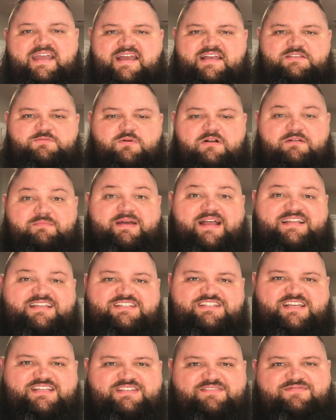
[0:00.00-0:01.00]
guys, welcome back to
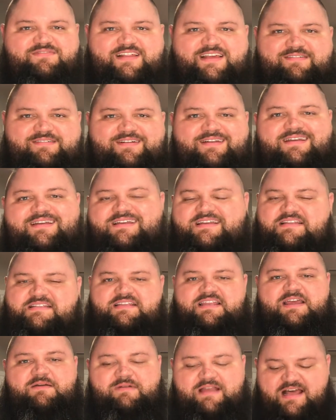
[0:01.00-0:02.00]
Chasing Flavor.
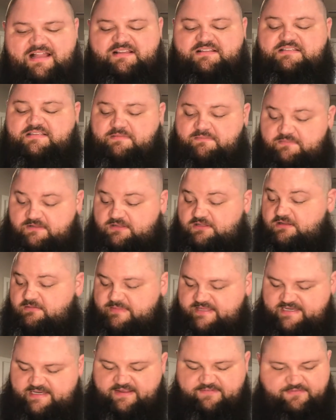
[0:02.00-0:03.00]
Today we got something a little
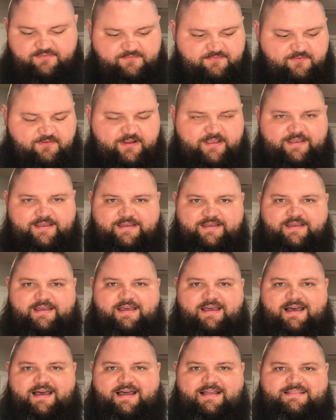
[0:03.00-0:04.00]
bit different for you.
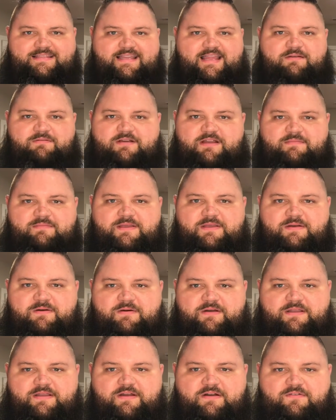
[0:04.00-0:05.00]
Today we're going to be
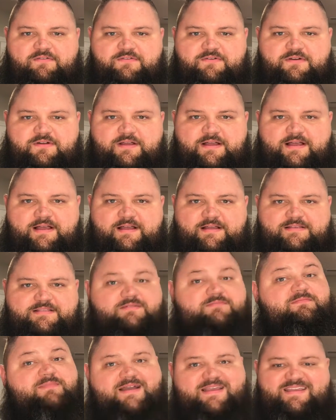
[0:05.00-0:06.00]
going over
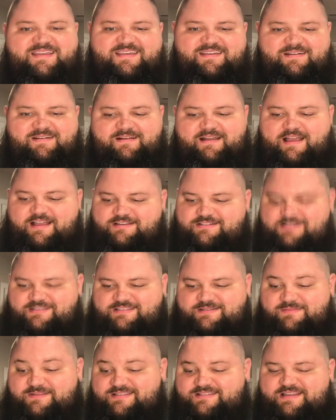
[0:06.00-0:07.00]
some of my gear, actually
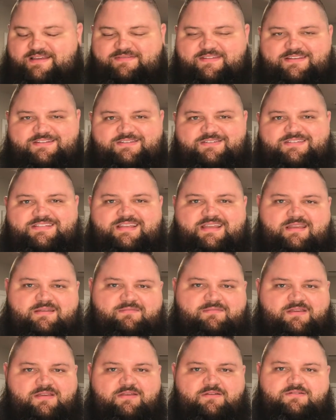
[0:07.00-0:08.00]
some of the stuff that you see
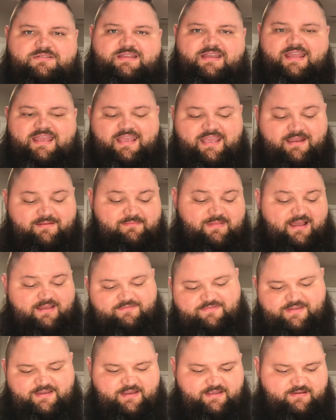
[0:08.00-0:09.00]
me using in my
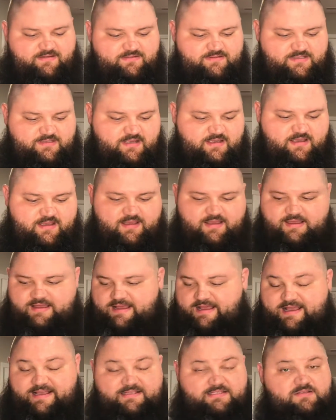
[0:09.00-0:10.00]
videos.
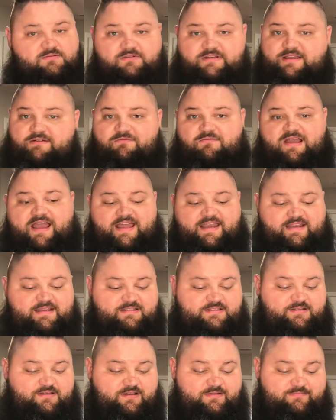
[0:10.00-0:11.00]
So we'll get right
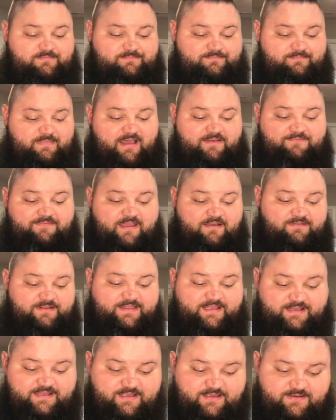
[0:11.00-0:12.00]
into it. My favorite
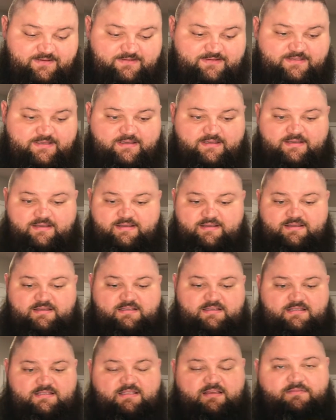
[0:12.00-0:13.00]
thing to use
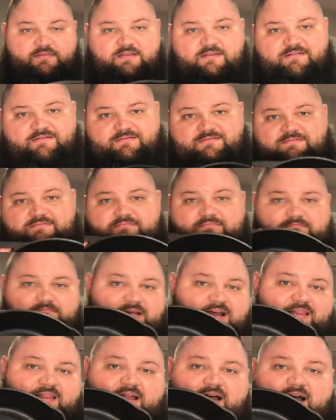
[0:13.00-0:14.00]
is going to be
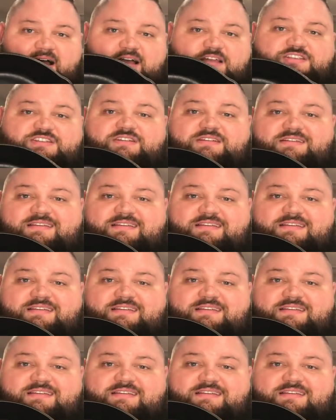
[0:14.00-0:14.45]
my Lodge